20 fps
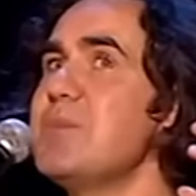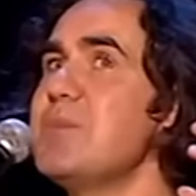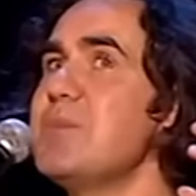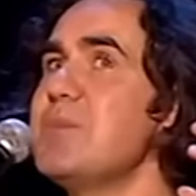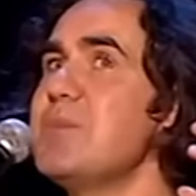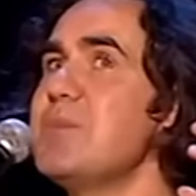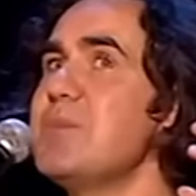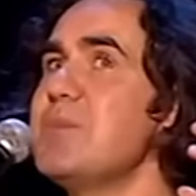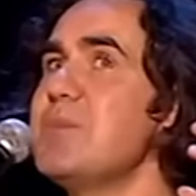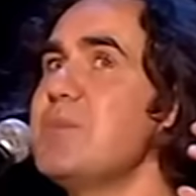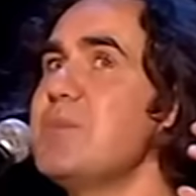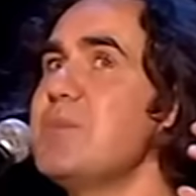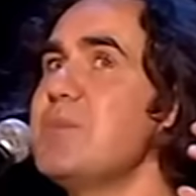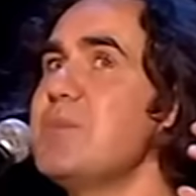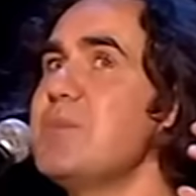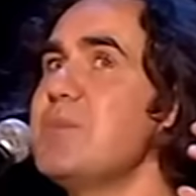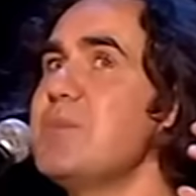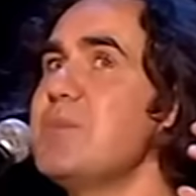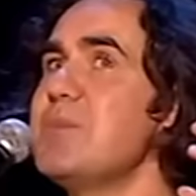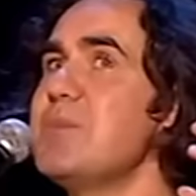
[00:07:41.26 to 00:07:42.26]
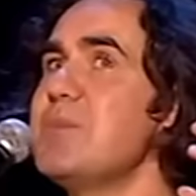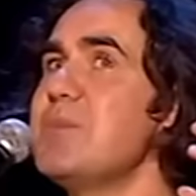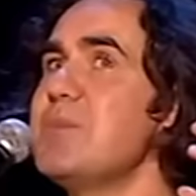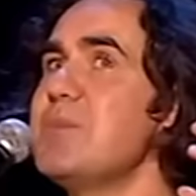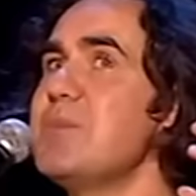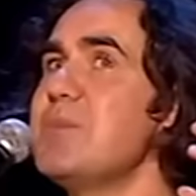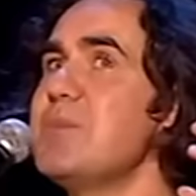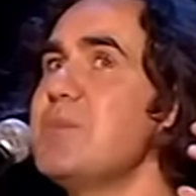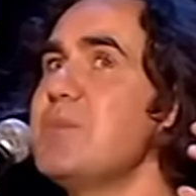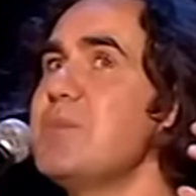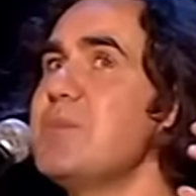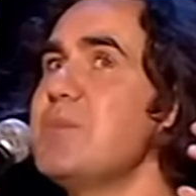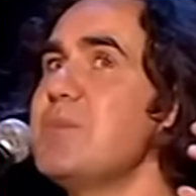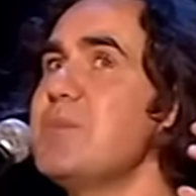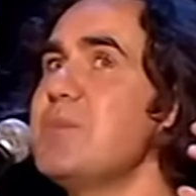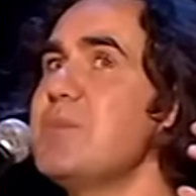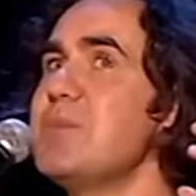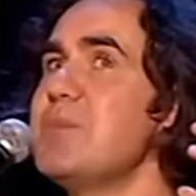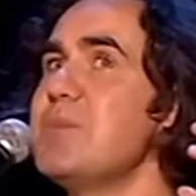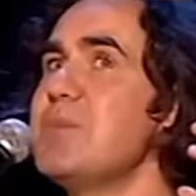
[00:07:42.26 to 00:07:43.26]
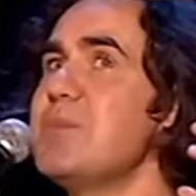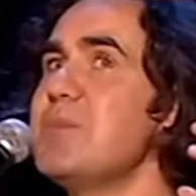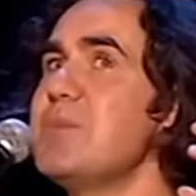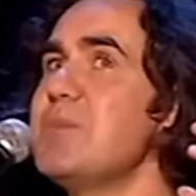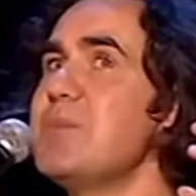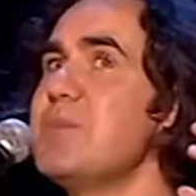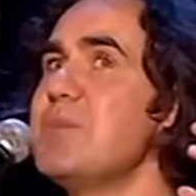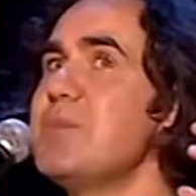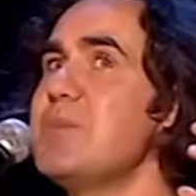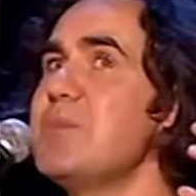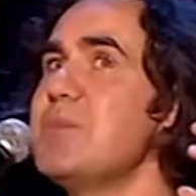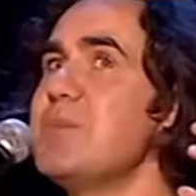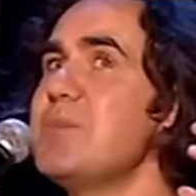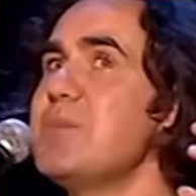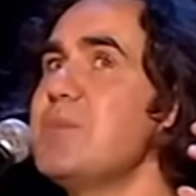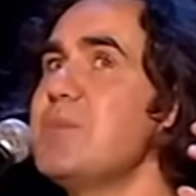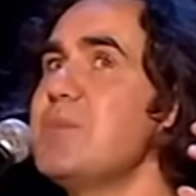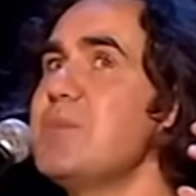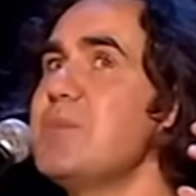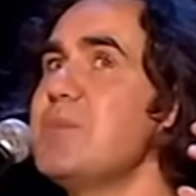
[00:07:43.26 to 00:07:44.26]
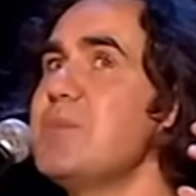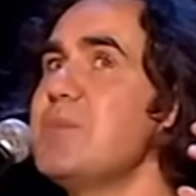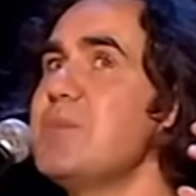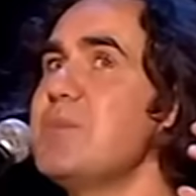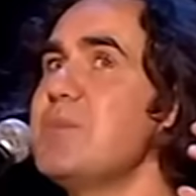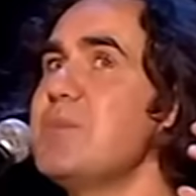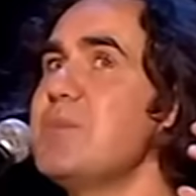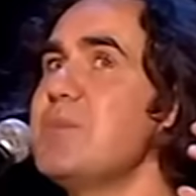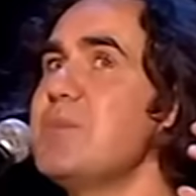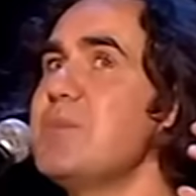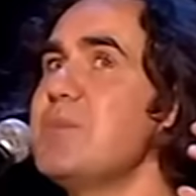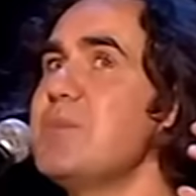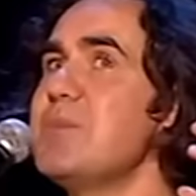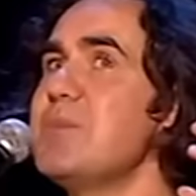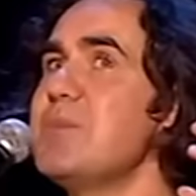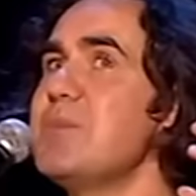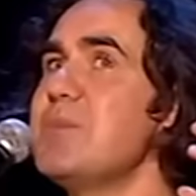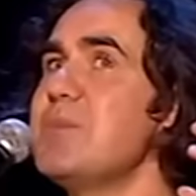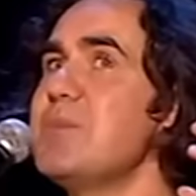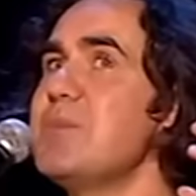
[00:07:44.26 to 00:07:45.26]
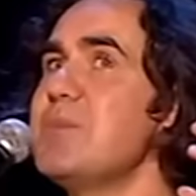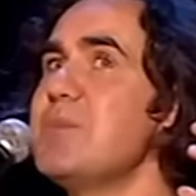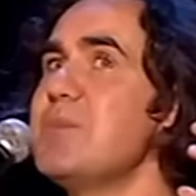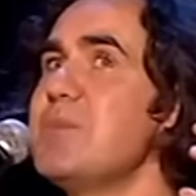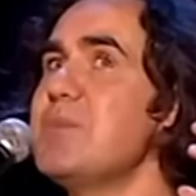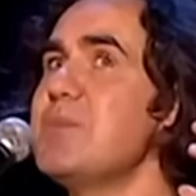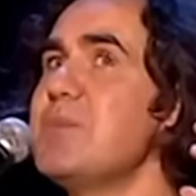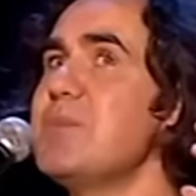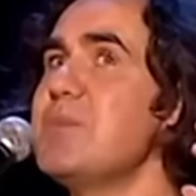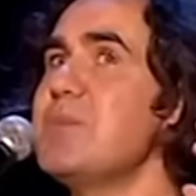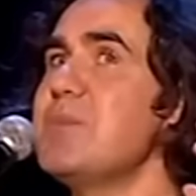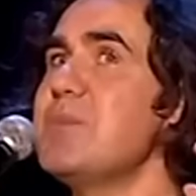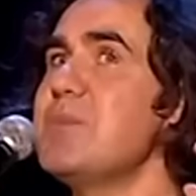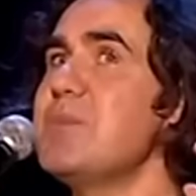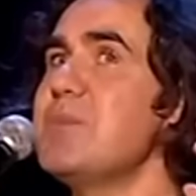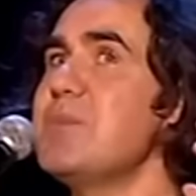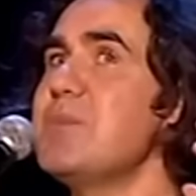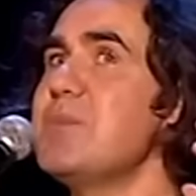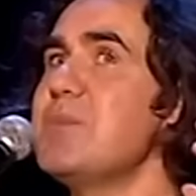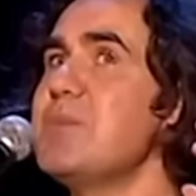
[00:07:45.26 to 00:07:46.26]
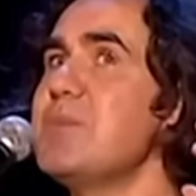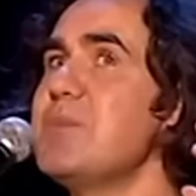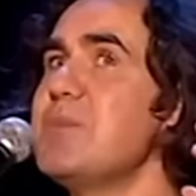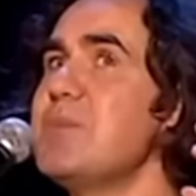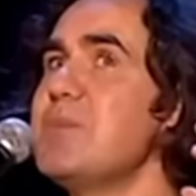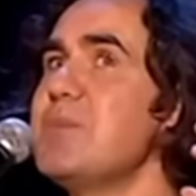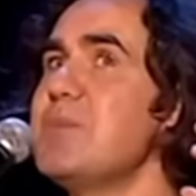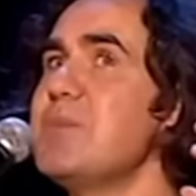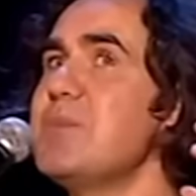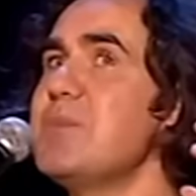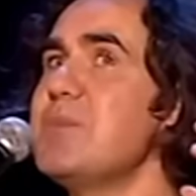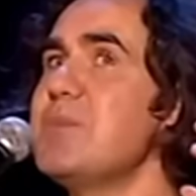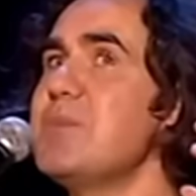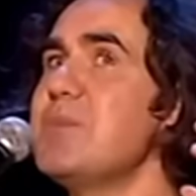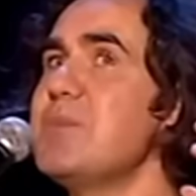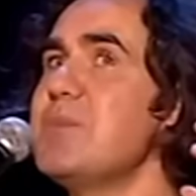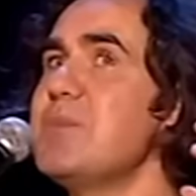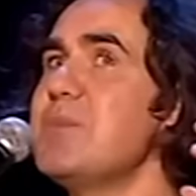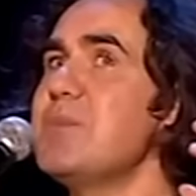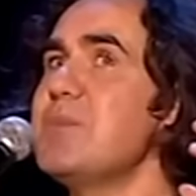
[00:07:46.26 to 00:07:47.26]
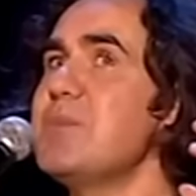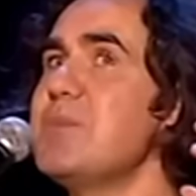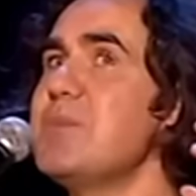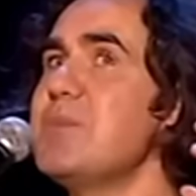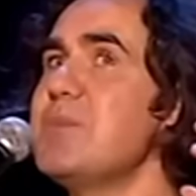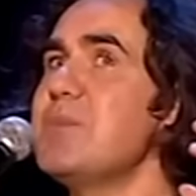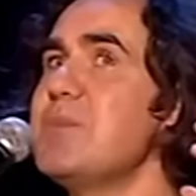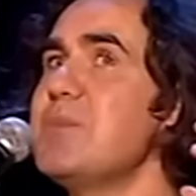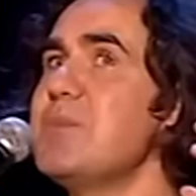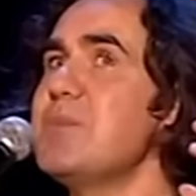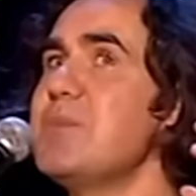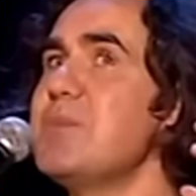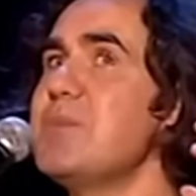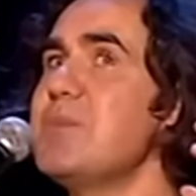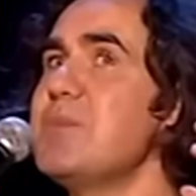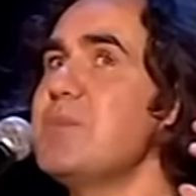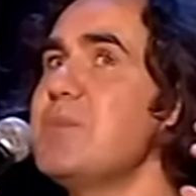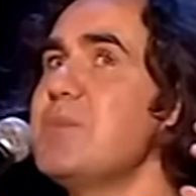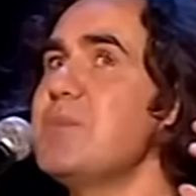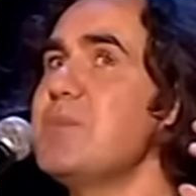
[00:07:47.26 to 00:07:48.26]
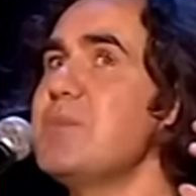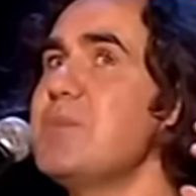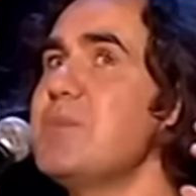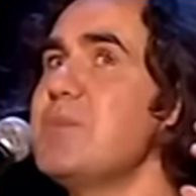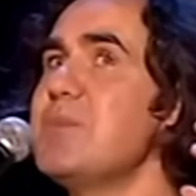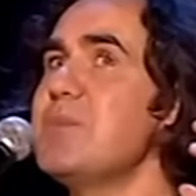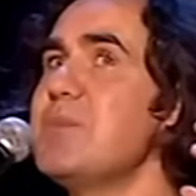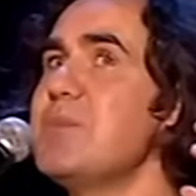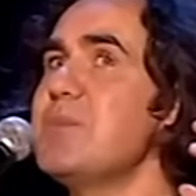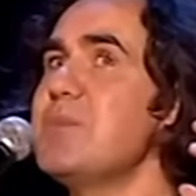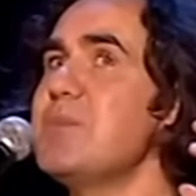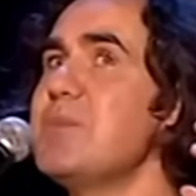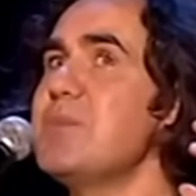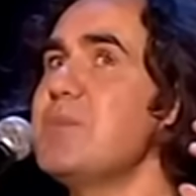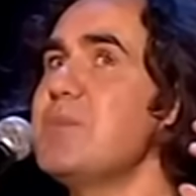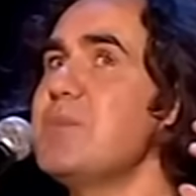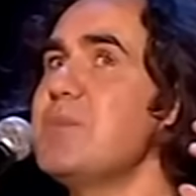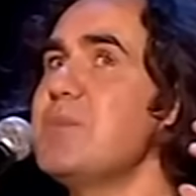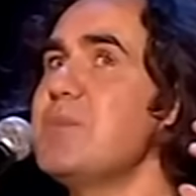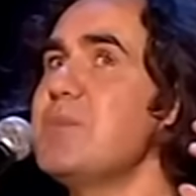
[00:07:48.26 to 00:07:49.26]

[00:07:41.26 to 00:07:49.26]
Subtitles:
(silent)